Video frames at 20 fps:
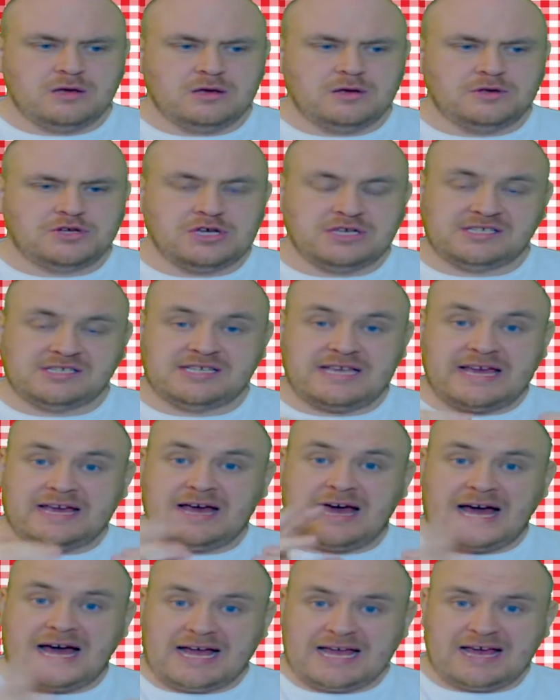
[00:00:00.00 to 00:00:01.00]
Just say
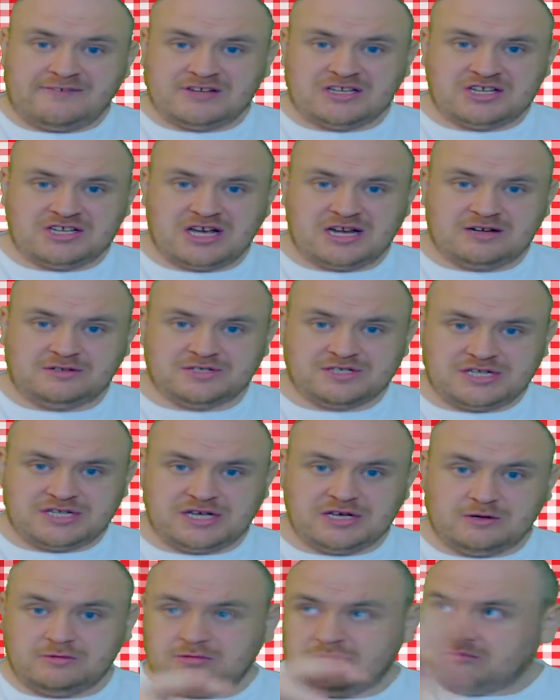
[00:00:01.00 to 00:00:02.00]
I have a channel
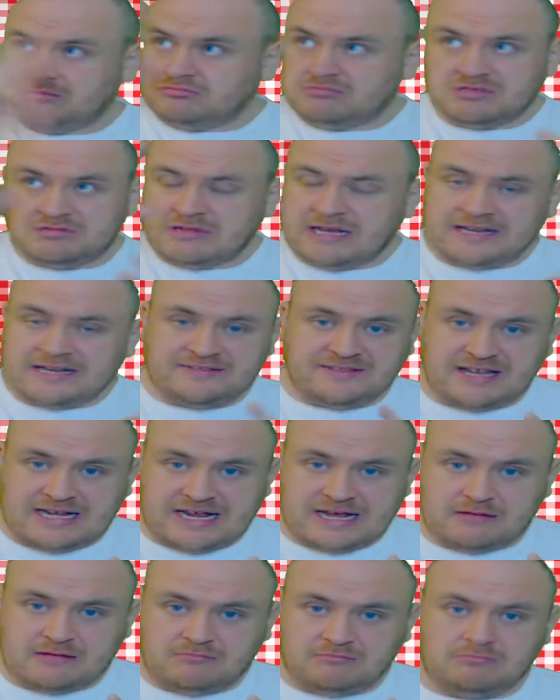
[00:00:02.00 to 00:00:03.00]
too and the
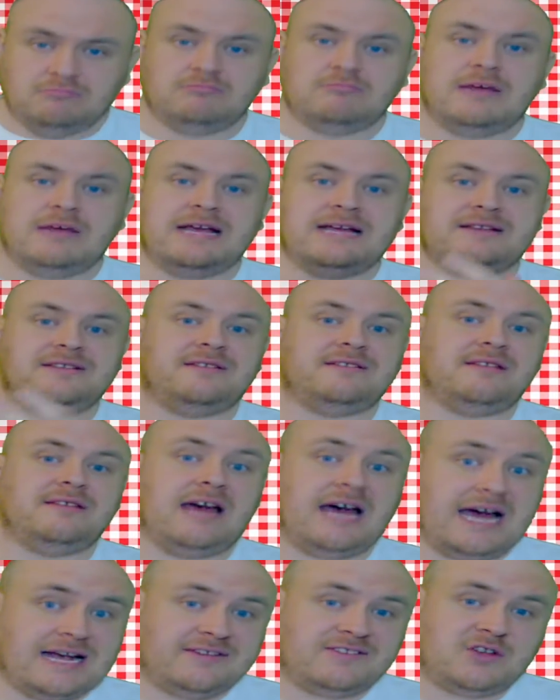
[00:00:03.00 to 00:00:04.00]
name, and
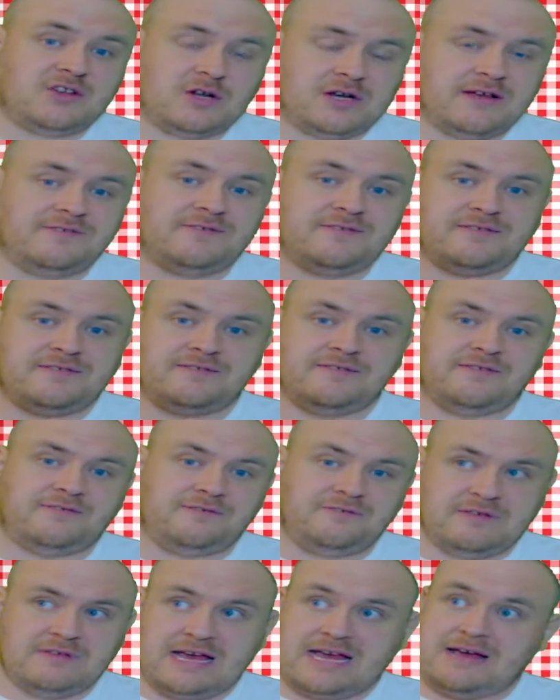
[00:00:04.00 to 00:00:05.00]
I've done
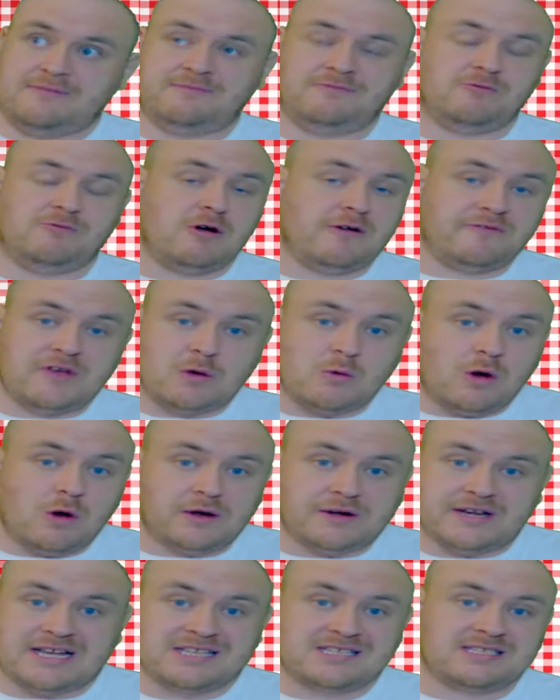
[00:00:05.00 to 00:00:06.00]
a review
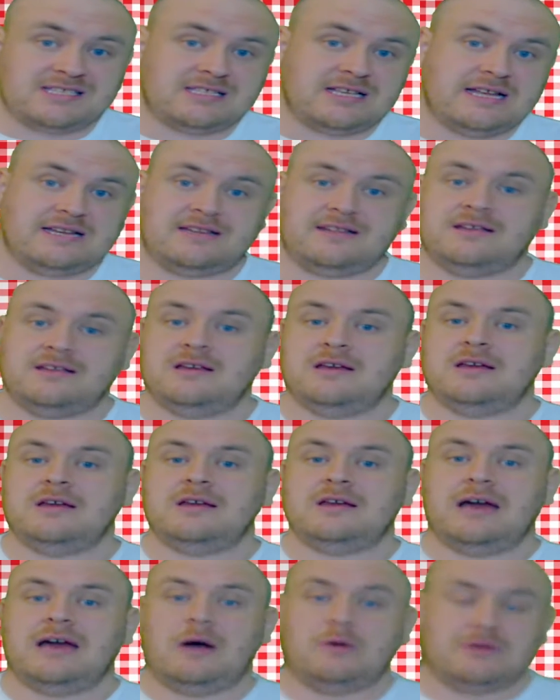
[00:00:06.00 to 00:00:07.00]
on this, and
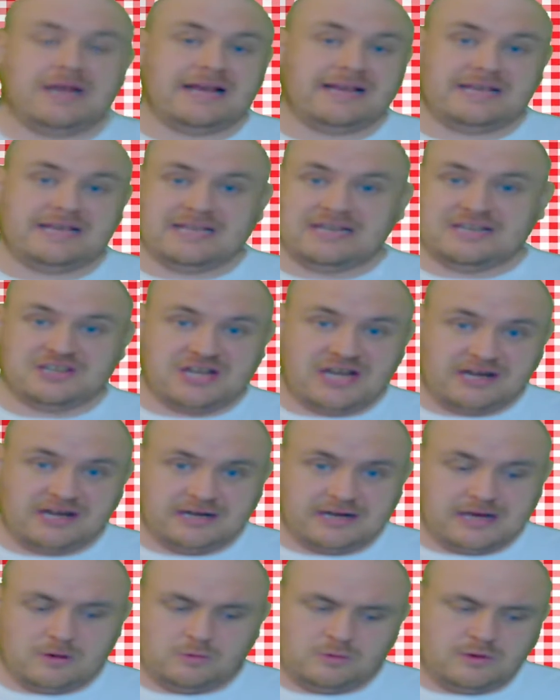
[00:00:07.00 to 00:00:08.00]
I would like you to check
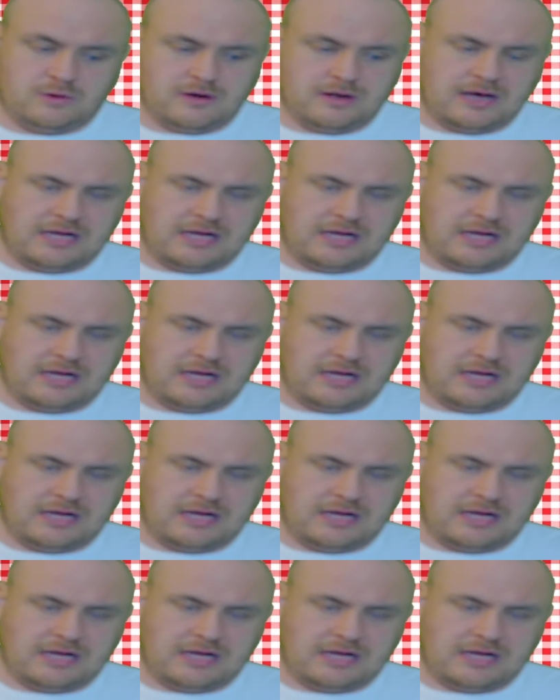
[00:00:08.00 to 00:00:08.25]
it out.